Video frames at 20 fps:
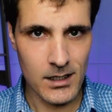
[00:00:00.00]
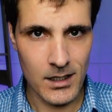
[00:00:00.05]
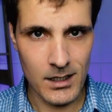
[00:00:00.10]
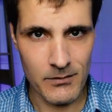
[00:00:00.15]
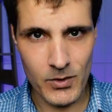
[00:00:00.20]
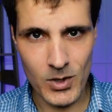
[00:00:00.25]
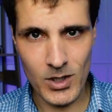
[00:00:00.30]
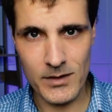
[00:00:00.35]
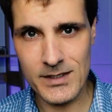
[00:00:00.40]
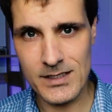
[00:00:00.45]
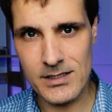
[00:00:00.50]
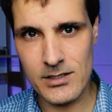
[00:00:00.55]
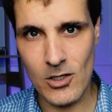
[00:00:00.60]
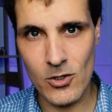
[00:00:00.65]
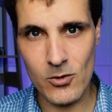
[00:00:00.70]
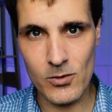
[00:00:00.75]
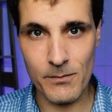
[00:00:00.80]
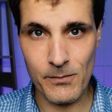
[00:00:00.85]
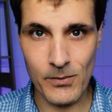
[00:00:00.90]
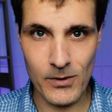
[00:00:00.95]
I've got this
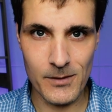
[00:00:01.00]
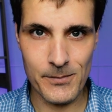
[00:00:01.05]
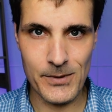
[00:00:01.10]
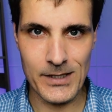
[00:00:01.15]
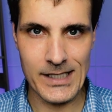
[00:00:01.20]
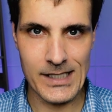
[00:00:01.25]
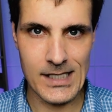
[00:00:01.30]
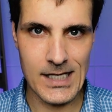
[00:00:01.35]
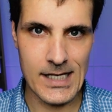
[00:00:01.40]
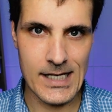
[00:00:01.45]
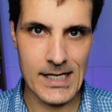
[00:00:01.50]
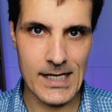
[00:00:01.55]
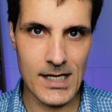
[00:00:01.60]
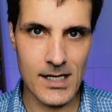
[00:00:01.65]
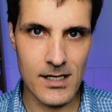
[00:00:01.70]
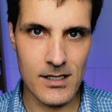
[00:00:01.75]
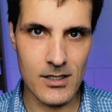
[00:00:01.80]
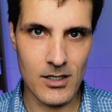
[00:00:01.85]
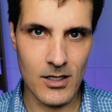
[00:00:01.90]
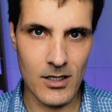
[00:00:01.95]
older property here.